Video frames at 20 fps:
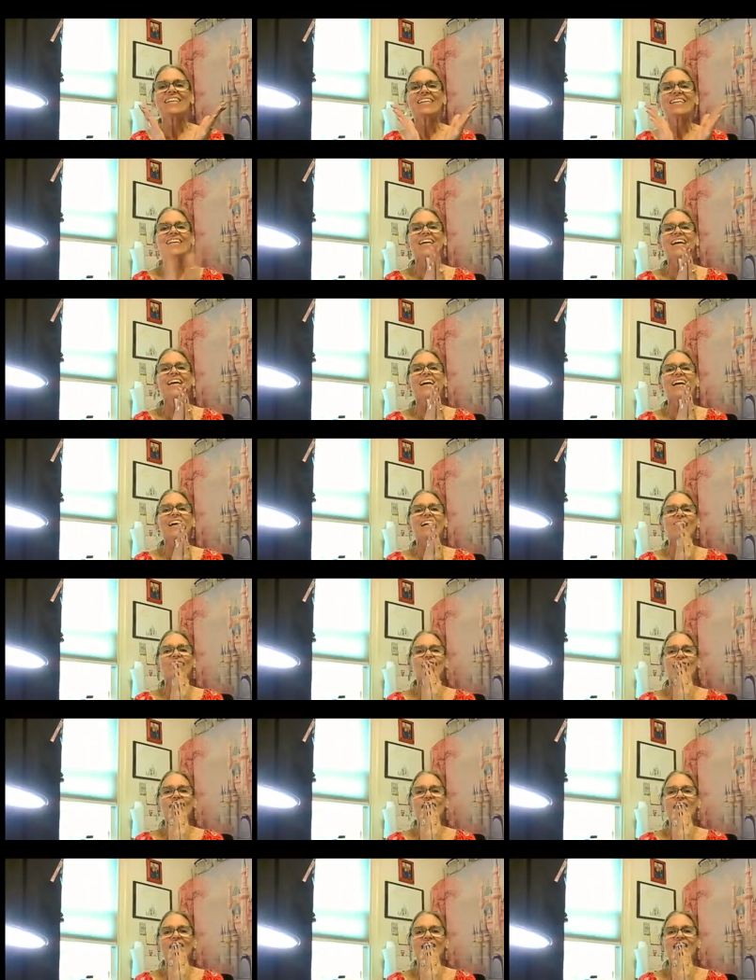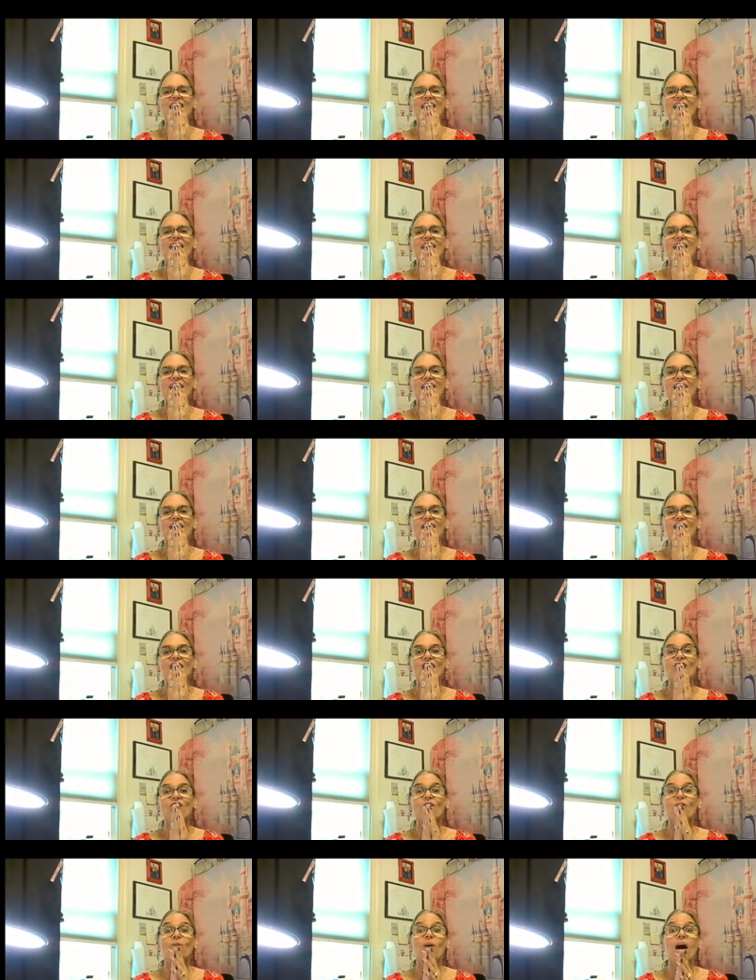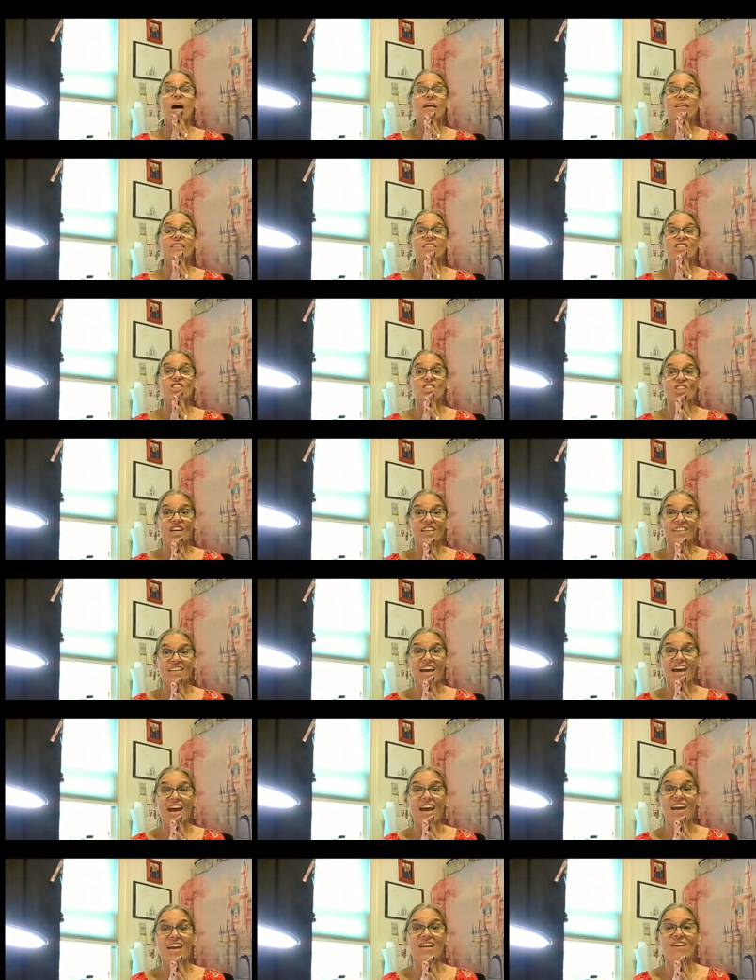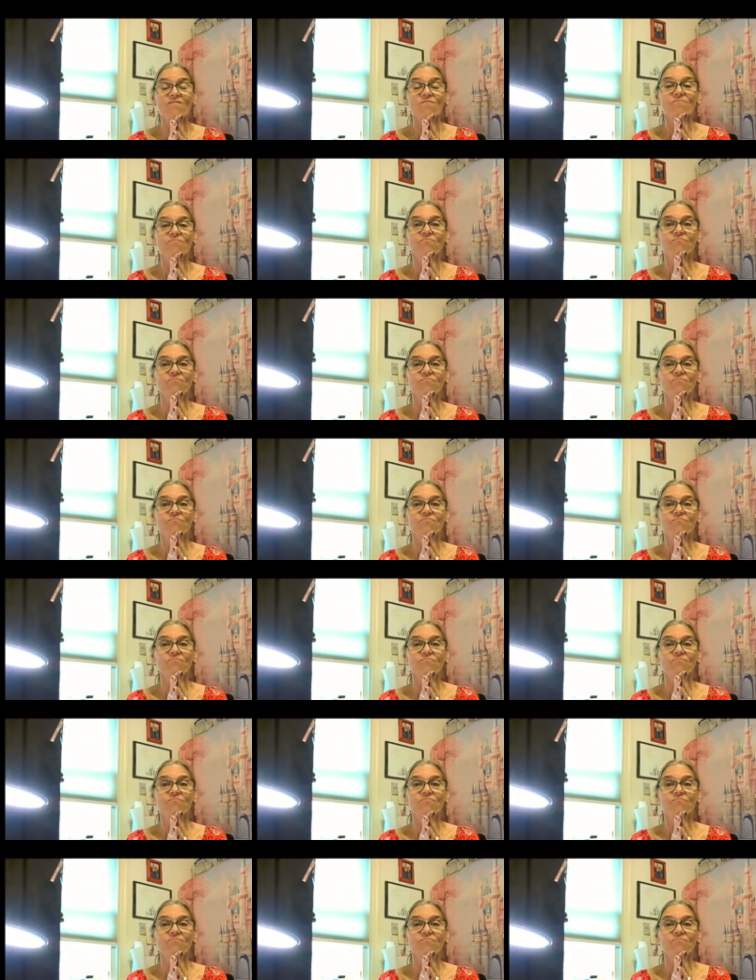Yeah, we'll see. So on Sunday,